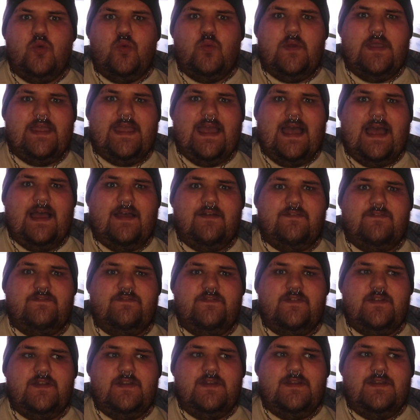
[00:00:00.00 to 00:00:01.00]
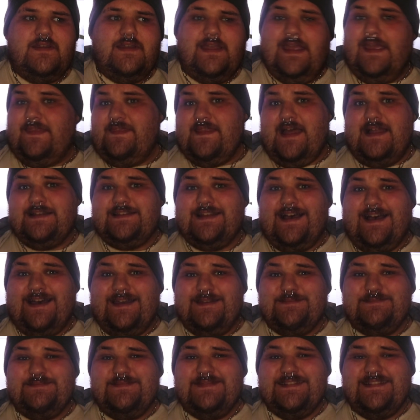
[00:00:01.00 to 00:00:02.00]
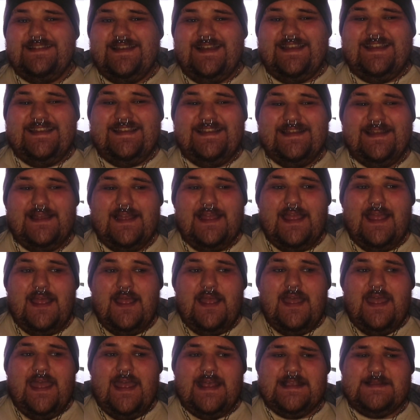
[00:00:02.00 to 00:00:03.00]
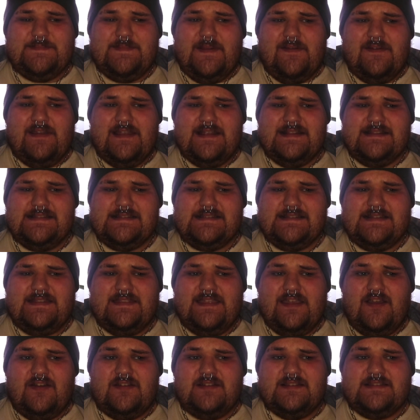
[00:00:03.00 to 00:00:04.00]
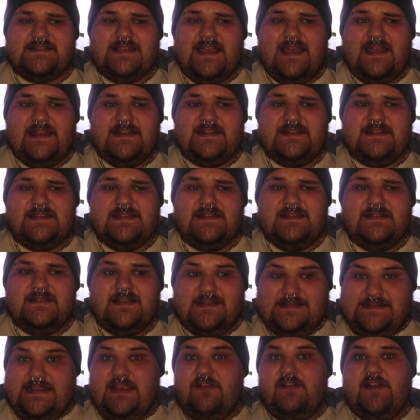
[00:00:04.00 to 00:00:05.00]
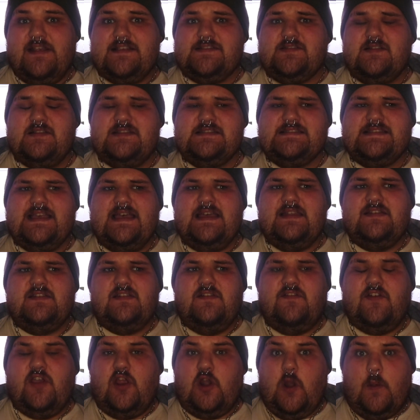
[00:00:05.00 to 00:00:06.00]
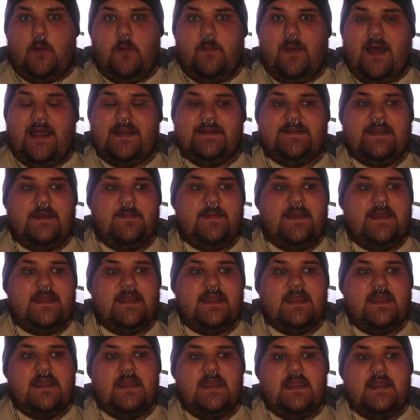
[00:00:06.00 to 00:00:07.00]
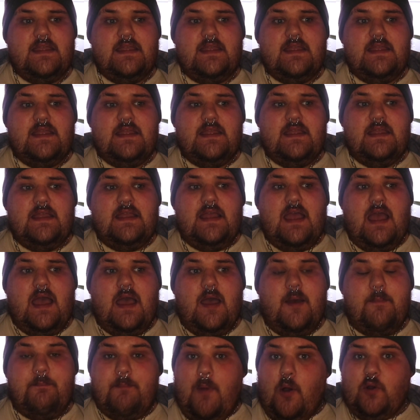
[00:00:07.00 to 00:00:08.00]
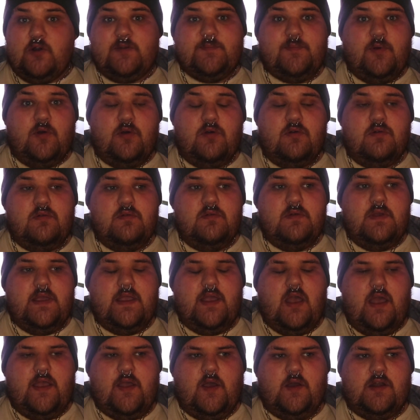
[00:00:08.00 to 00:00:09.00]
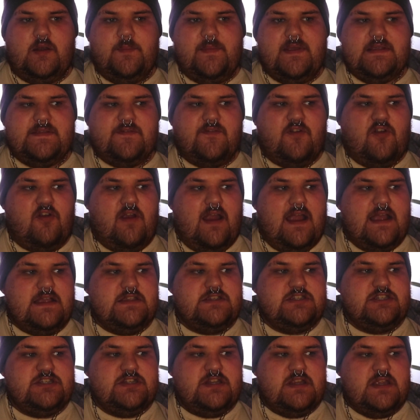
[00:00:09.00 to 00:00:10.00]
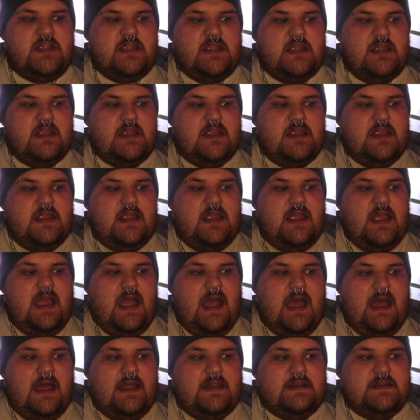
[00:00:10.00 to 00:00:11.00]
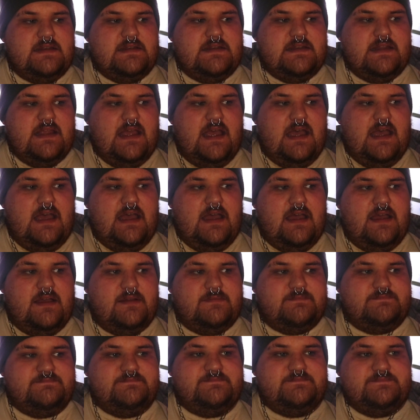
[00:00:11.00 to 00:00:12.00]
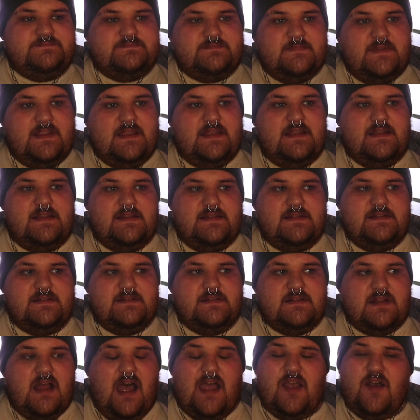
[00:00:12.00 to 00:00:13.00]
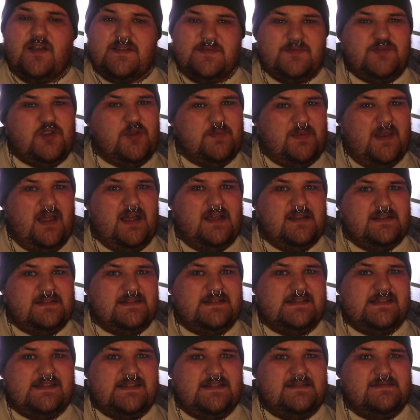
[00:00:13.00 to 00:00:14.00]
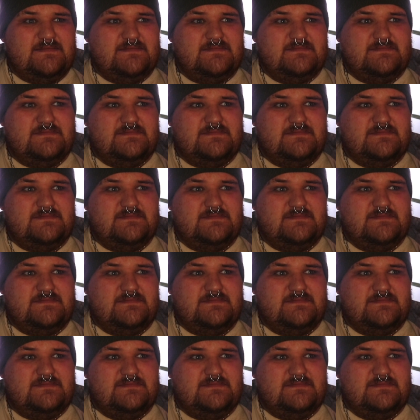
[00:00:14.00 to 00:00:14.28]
We have, in that time, experienced the serious onset of a global pandemic. Multiple economies have crashed, and I got some new plants.